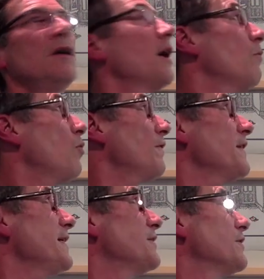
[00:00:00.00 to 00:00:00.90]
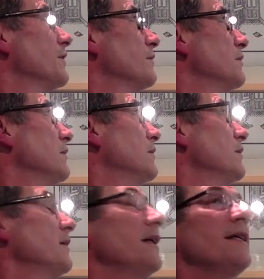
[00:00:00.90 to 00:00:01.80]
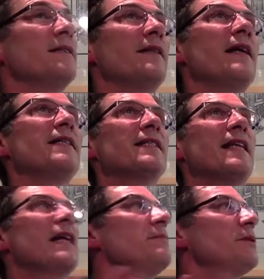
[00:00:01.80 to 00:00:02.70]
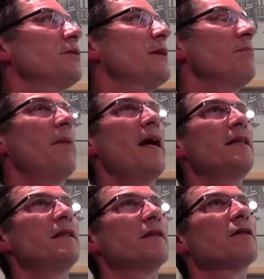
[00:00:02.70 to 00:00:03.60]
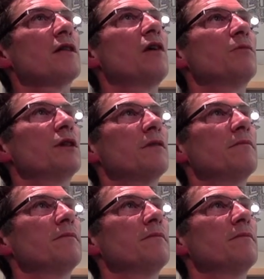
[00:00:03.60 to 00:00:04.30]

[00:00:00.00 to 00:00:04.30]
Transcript: And what these do is they stand between painting and sculpture.